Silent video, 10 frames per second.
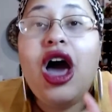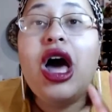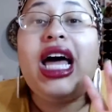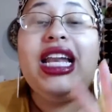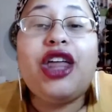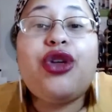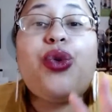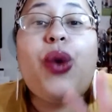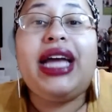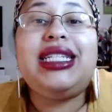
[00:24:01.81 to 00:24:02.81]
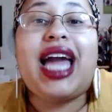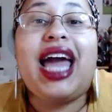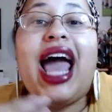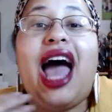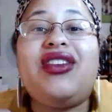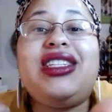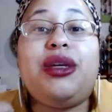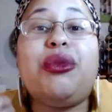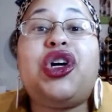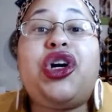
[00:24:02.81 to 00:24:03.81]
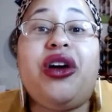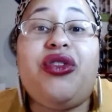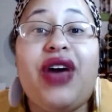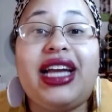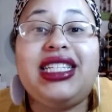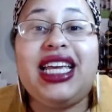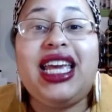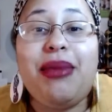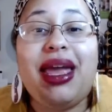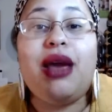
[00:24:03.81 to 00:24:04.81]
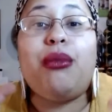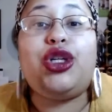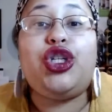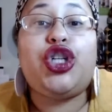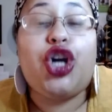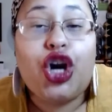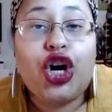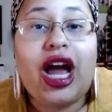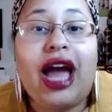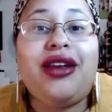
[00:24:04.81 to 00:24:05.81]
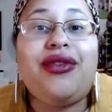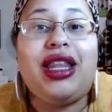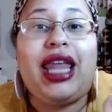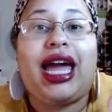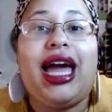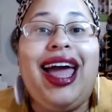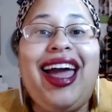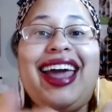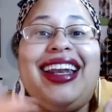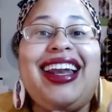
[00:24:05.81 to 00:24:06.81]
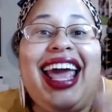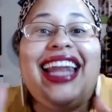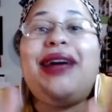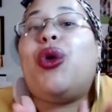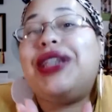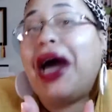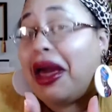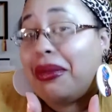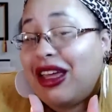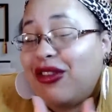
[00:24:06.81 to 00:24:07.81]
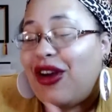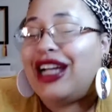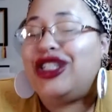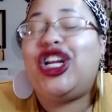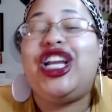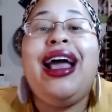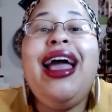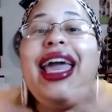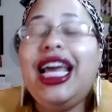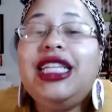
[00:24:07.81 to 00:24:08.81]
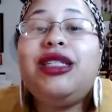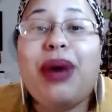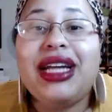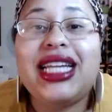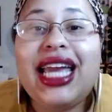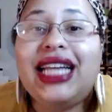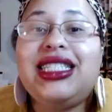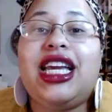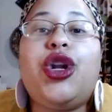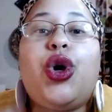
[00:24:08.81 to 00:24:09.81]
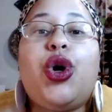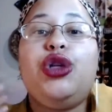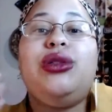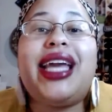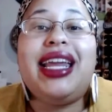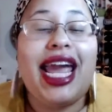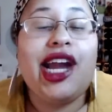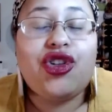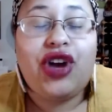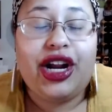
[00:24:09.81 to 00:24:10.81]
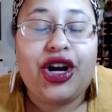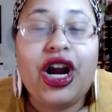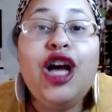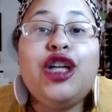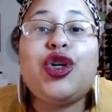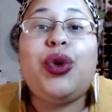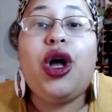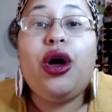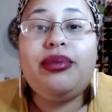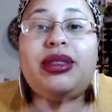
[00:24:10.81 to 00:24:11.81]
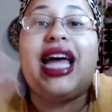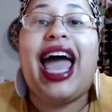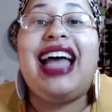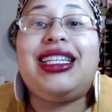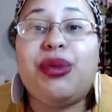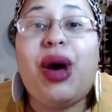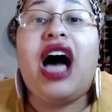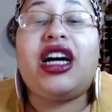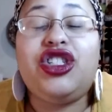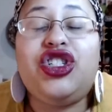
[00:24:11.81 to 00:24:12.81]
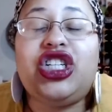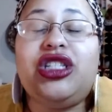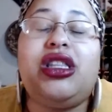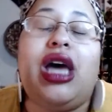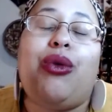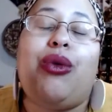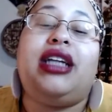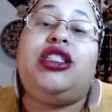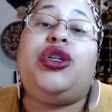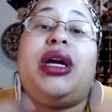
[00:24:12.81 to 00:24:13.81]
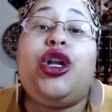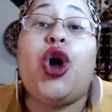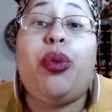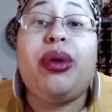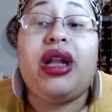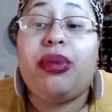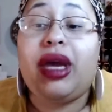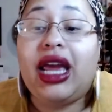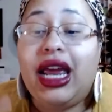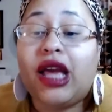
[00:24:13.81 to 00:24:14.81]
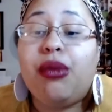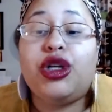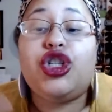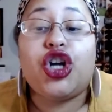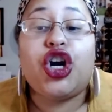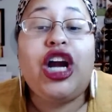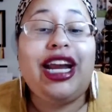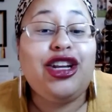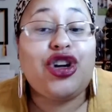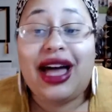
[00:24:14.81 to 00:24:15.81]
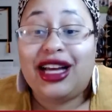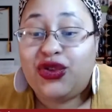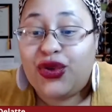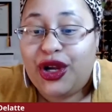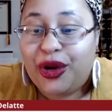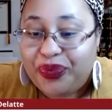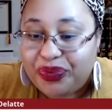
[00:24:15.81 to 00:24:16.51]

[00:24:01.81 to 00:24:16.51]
another way to kind of have a similar effect and get, make it mature kind of in like and in a more timely fashion is by decanting it or using an aerator so it helps to add some oxygen to that wine so it can open up and it can mature in your glass for you